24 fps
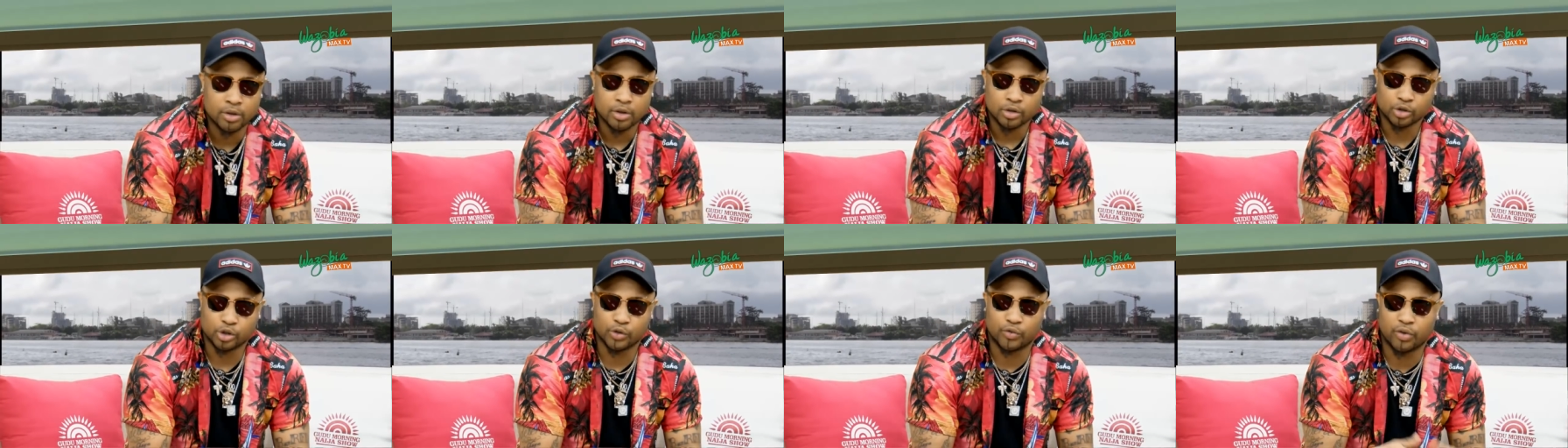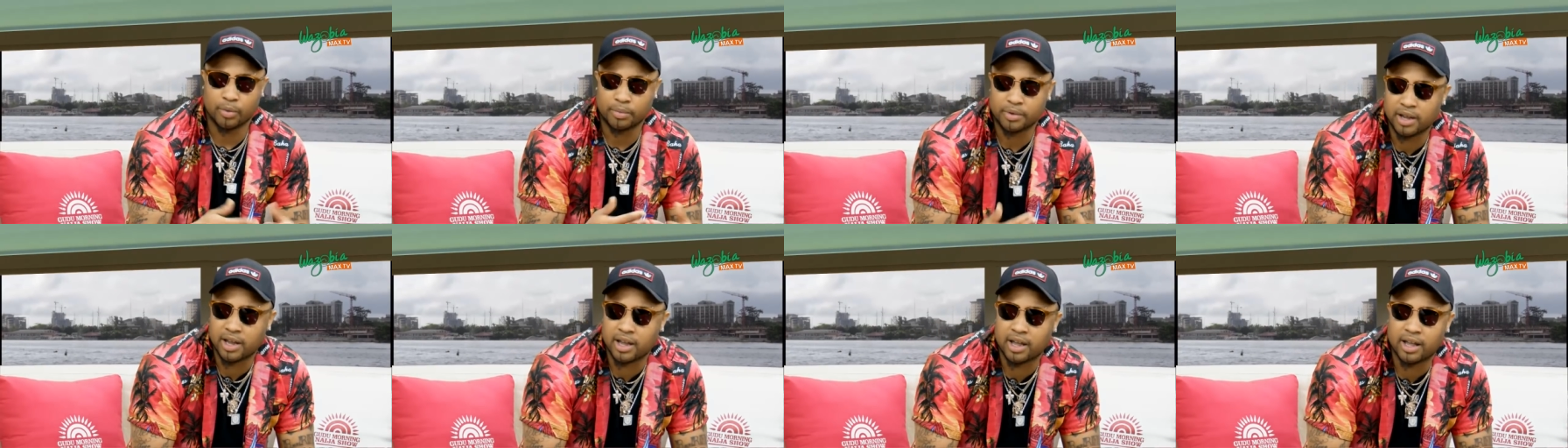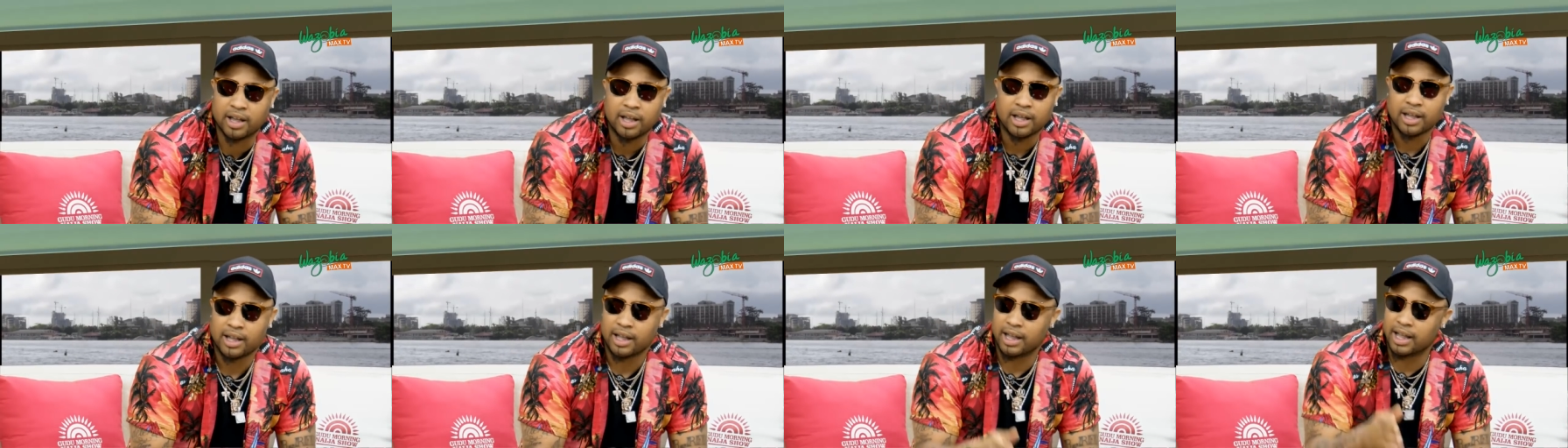So from
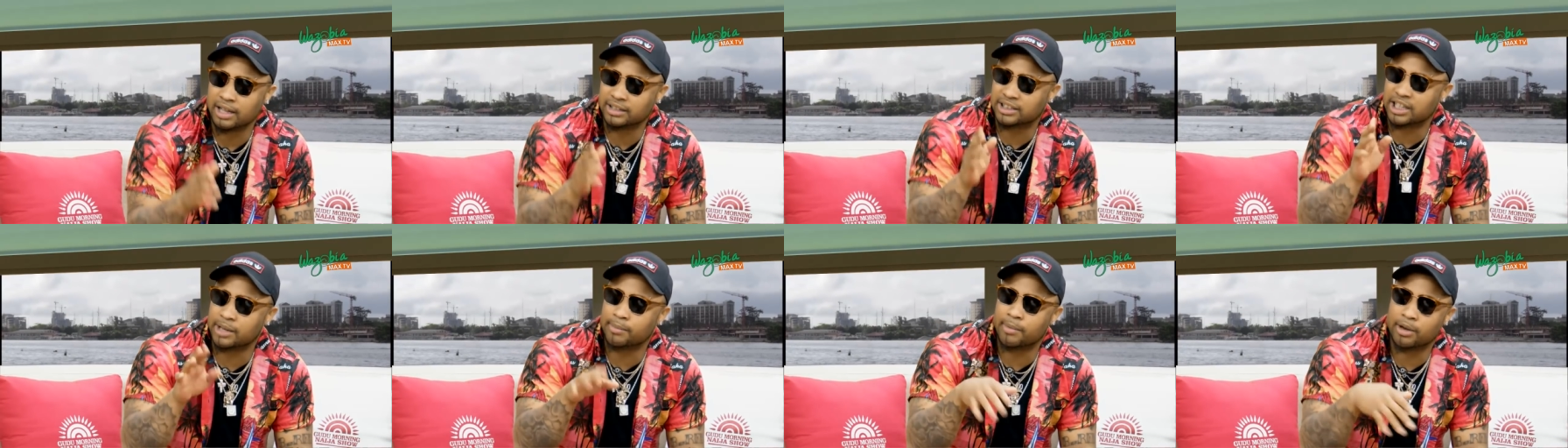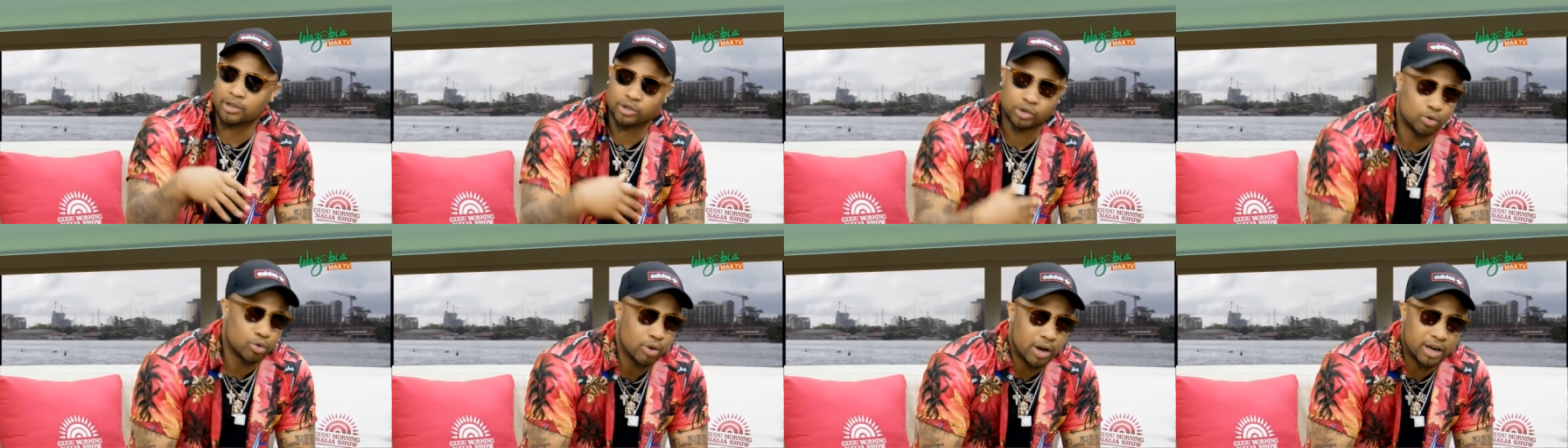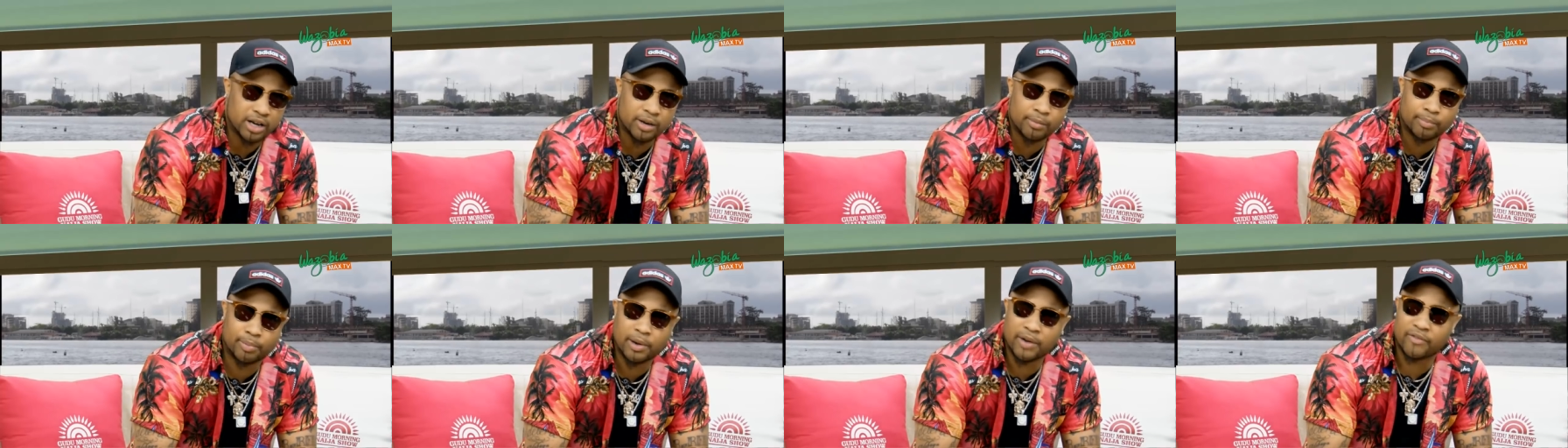there, enter my school, I
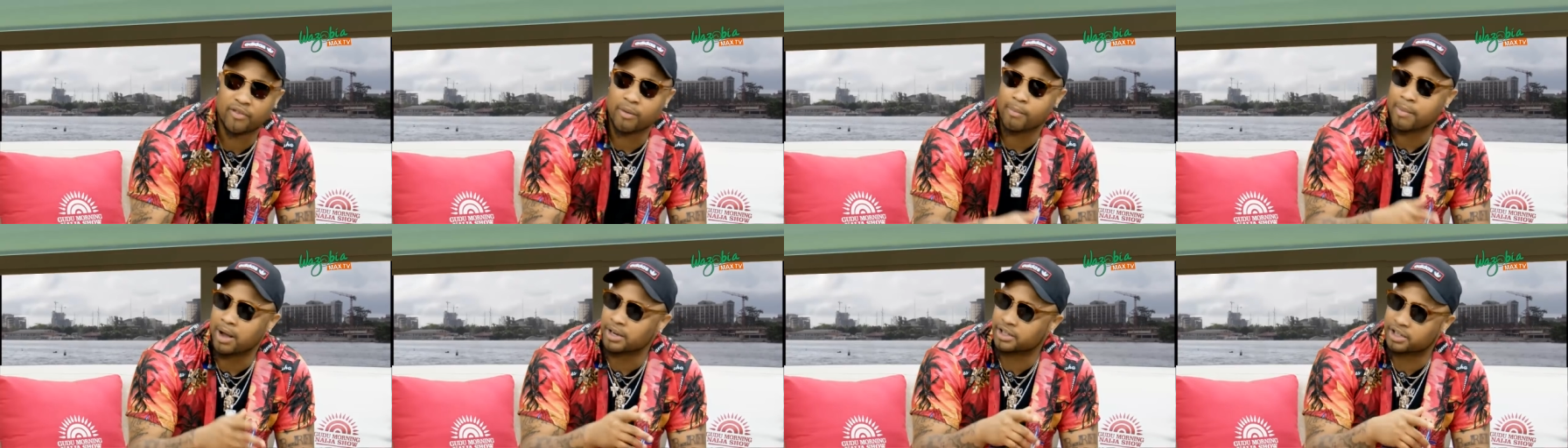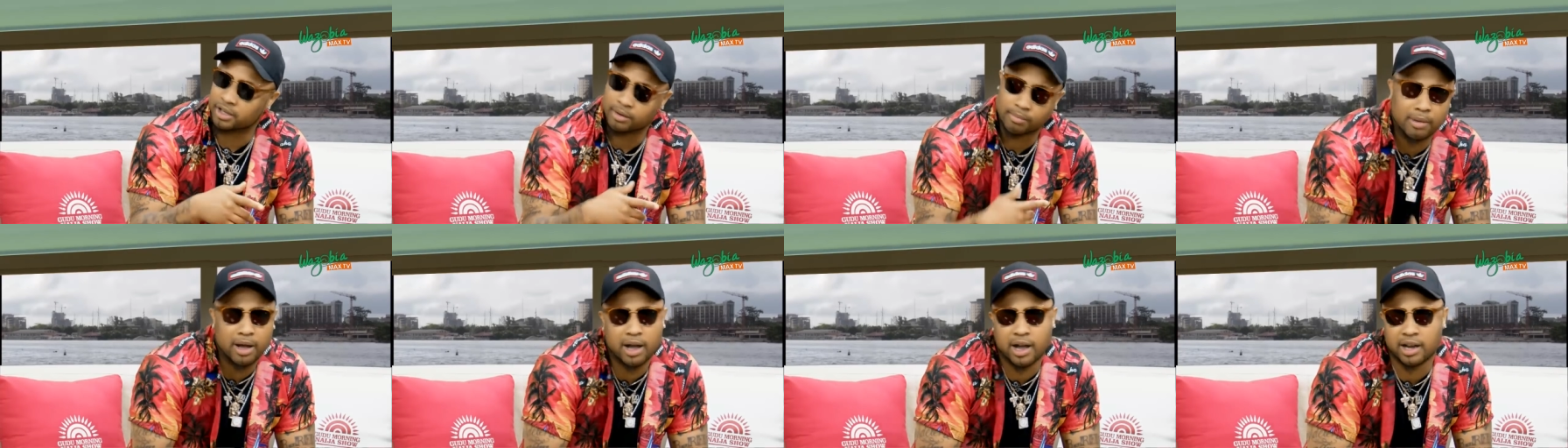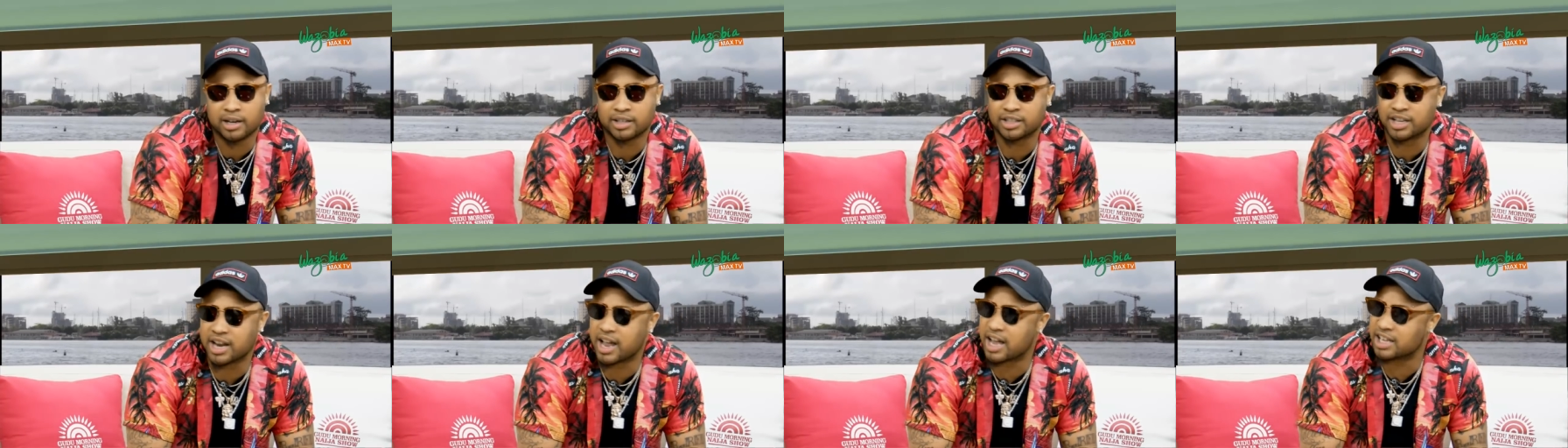did play for marching
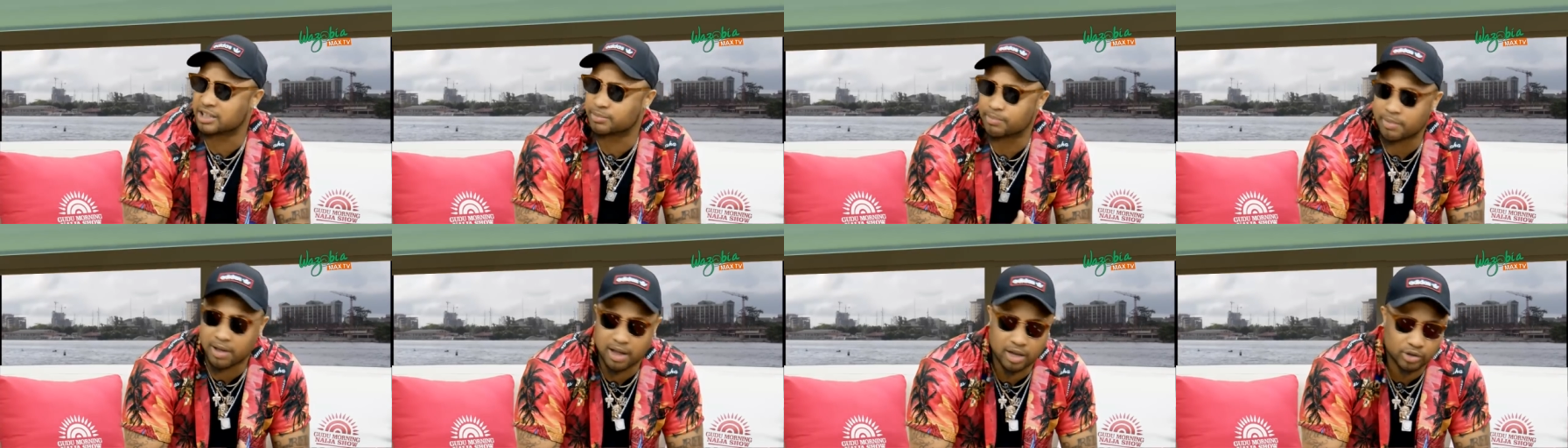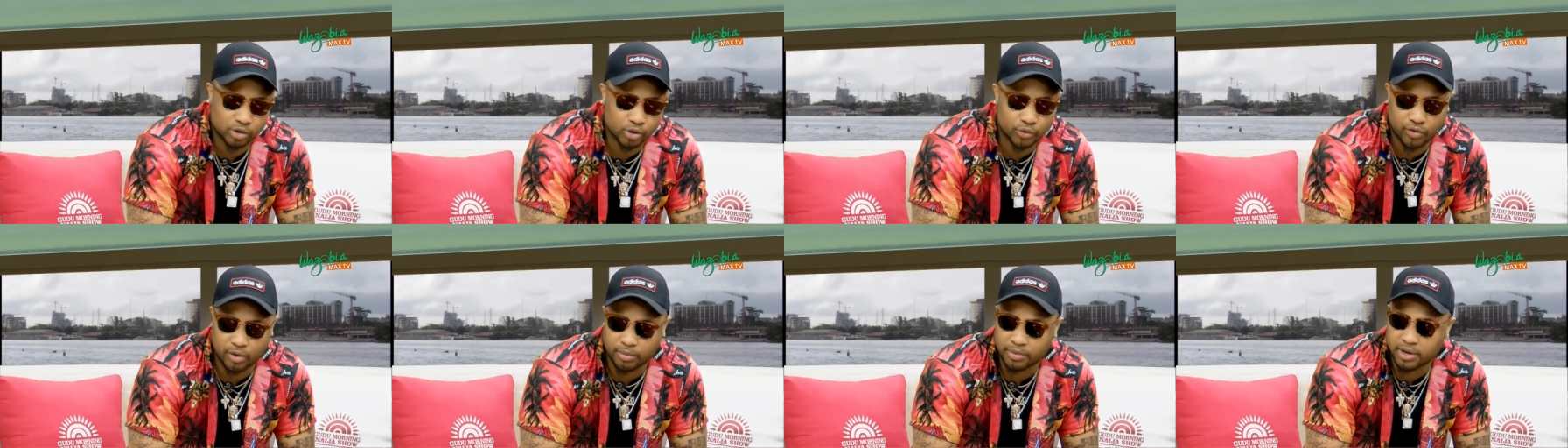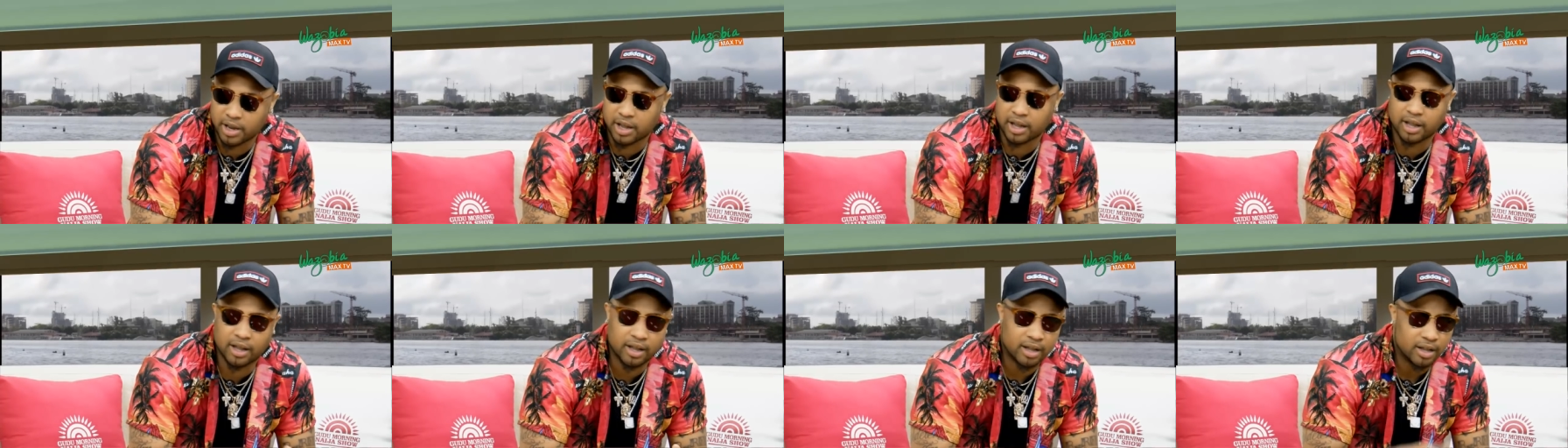band, jazz band, so from
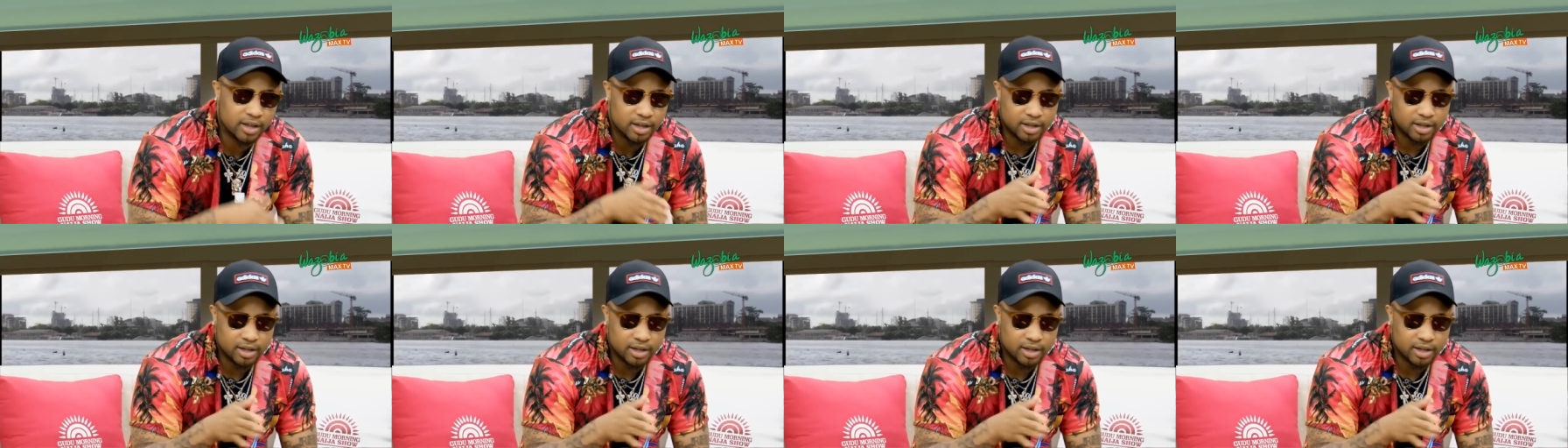there,